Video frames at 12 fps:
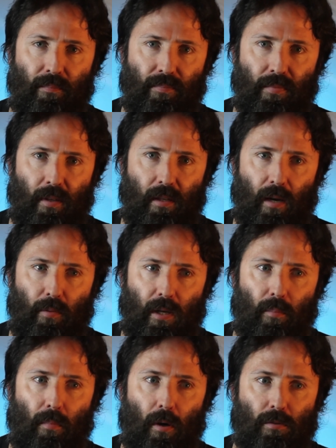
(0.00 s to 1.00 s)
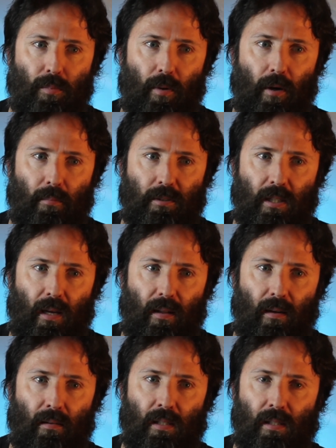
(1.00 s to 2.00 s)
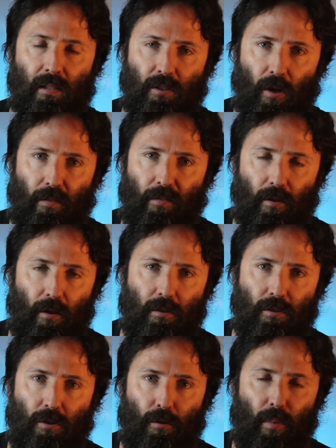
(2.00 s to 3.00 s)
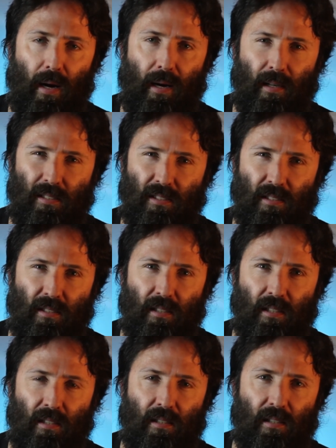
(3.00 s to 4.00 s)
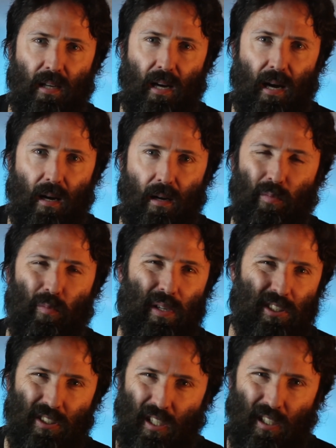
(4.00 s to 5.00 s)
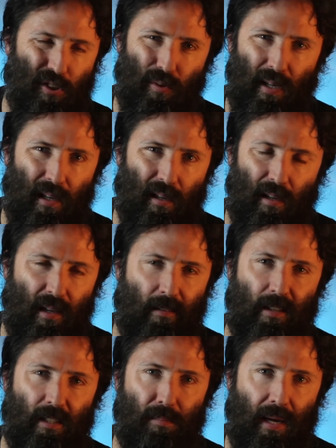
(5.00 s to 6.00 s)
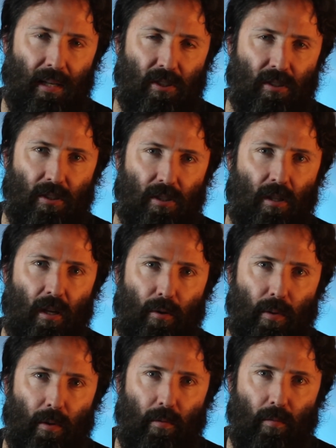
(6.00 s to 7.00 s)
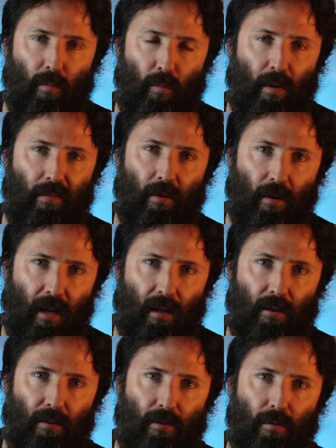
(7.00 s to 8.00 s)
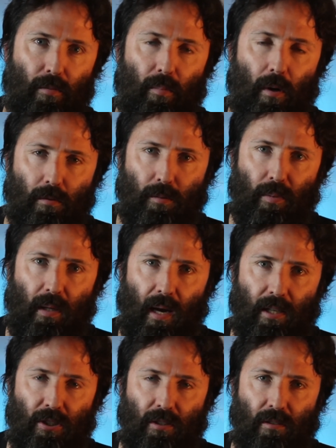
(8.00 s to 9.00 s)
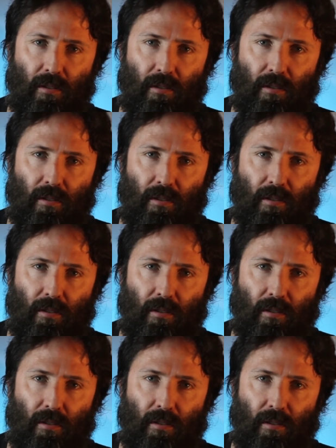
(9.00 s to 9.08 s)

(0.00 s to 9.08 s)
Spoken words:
Okay, we're going to multiply them together. So I've got those two brackets, and we're just going to do our expansion just like we've learned how to do with multiplication